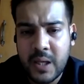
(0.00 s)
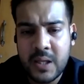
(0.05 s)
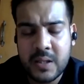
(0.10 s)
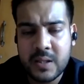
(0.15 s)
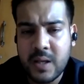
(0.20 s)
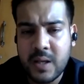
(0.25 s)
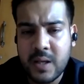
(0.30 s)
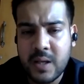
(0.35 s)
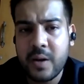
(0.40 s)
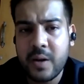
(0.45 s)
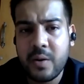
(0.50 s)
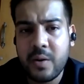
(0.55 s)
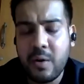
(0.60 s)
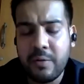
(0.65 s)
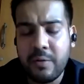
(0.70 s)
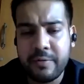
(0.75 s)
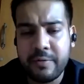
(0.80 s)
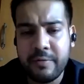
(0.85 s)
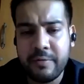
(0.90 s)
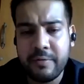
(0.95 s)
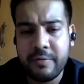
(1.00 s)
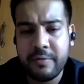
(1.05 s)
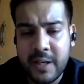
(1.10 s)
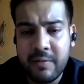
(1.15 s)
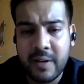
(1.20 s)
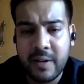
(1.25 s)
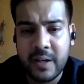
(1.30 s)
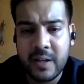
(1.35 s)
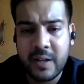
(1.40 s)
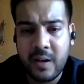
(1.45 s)
He started off
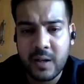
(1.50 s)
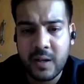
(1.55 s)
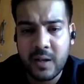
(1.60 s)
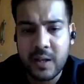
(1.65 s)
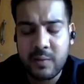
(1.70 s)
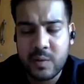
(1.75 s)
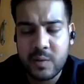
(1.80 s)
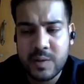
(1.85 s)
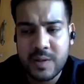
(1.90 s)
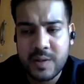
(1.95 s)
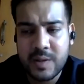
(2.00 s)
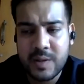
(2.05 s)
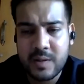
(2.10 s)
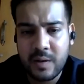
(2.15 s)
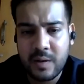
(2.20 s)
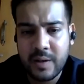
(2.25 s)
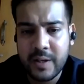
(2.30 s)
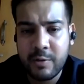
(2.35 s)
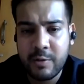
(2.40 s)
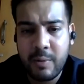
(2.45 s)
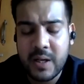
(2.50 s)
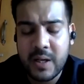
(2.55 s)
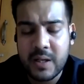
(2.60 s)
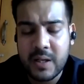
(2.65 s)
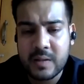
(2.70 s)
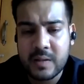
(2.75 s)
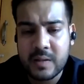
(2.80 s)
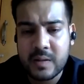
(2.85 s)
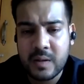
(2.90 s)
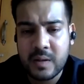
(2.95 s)
very, very young. He was in his early
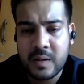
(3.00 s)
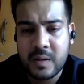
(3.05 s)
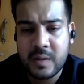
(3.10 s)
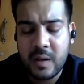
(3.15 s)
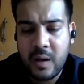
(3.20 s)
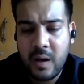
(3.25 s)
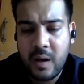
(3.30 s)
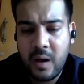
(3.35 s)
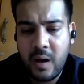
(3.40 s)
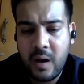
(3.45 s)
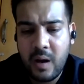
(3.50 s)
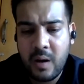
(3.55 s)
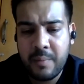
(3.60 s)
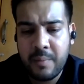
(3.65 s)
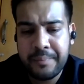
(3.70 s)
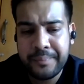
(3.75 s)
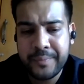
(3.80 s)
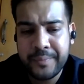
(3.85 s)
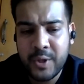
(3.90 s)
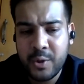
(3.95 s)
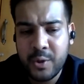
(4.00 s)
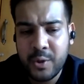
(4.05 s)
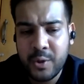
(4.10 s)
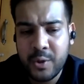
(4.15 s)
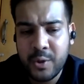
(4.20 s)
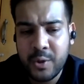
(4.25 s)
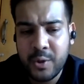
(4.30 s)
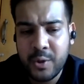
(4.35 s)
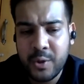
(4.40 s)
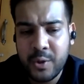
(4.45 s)
20s.
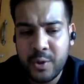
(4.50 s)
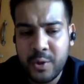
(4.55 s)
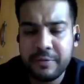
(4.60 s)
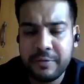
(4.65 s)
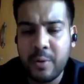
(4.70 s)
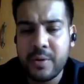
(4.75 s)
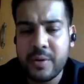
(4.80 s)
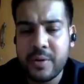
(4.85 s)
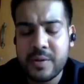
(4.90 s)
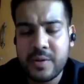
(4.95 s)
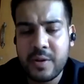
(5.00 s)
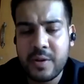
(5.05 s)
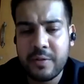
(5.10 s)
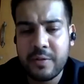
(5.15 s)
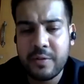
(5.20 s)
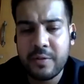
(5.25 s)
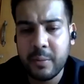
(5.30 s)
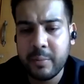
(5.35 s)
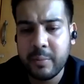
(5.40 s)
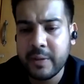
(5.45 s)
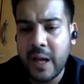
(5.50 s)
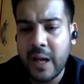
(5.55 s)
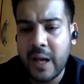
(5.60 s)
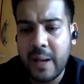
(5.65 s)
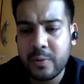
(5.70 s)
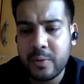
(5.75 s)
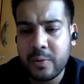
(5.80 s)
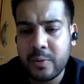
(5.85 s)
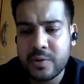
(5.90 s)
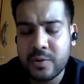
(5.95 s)
The founders of Urban
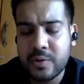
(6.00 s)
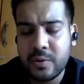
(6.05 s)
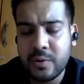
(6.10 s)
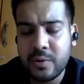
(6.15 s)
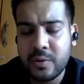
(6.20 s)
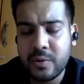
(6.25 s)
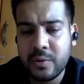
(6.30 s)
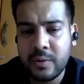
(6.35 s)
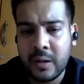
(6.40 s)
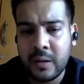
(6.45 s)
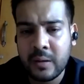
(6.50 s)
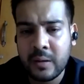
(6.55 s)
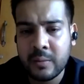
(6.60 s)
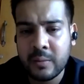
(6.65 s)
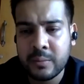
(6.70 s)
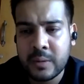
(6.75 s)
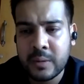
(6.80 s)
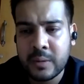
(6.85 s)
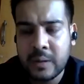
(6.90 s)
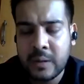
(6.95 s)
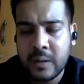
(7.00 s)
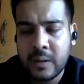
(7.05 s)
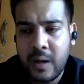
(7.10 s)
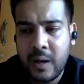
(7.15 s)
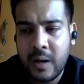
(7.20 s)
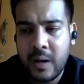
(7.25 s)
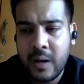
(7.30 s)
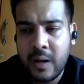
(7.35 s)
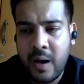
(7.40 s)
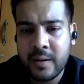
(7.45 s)
Clap also
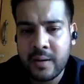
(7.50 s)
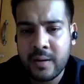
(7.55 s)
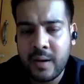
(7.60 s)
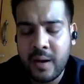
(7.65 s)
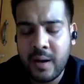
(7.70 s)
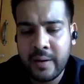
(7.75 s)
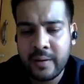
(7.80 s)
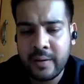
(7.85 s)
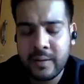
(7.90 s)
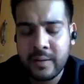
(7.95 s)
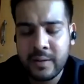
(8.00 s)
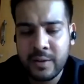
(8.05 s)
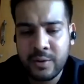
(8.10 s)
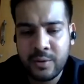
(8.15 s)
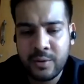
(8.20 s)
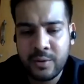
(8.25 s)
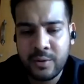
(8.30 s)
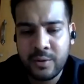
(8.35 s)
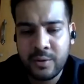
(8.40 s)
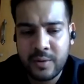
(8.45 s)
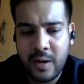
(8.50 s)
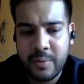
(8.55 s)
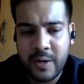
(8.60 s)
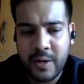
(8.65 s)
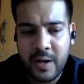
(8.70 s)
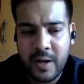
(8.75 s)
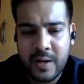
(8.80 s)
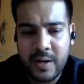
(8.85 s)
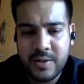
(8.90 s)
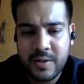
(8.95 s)
are
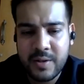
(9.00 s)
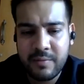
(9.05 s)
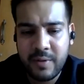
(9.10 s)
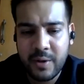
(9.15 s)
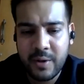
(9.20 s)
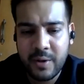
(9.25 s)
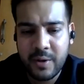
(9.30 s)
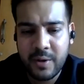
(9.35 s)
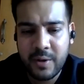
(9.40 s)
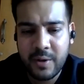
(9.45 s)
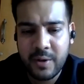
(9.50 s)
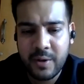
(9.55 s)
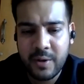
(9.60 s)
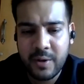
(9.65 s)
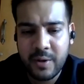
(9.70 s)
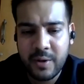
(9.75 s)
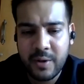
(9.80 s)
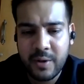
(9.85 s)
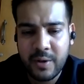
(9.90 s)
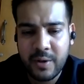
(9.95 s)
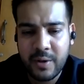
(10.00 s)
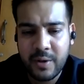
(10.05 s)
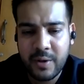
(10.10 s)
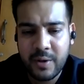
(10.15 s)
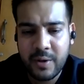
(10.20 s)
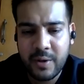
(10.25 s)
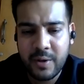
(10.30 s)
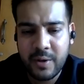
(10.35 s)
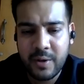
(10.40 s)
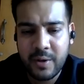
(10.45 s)
Abhiraj and Varun are both
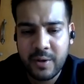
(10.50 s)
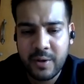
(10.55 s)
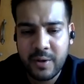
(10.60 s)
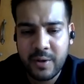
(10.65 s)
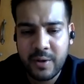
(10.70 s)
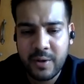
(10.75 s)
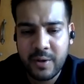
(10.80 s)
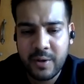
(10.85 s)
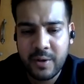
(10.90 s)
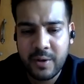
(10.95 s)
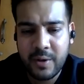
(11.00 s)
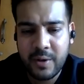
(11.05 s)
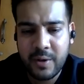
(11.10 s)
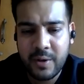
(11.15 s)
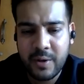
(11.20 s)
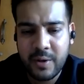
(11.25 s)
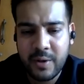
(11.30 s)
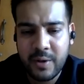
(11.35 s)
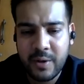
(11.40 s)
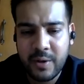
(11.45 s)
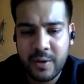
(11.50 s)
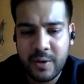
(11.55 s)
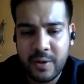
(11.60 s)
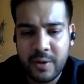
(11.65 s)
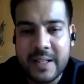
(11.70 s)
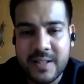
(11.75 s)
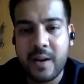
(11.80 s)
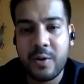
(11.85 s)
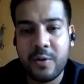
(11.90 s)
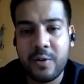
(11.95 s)
33. So when
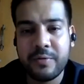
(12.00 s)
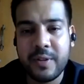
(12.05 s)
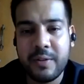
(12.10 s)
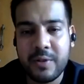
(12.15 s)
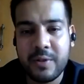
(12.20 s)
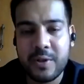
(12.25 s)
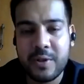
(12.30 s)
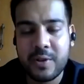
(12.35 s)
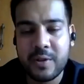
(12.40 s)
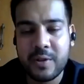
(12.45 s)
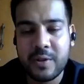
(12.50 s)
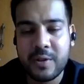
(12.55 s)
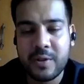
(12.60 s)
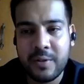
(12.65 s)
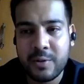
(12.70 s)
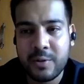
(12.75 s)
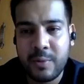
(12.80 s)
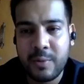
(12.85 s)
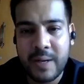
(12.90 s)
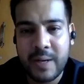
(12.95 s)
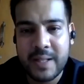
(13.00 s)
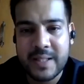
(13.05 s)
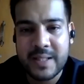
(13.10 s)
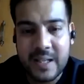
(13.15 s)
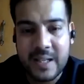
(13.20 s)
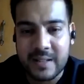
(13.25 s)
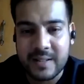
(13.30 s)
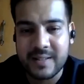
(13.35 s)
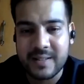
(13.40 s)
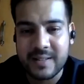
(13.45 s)
they started off, they were
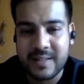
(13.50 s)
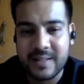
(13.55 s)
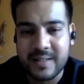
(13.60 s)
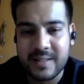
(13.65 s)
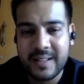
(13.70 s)
26,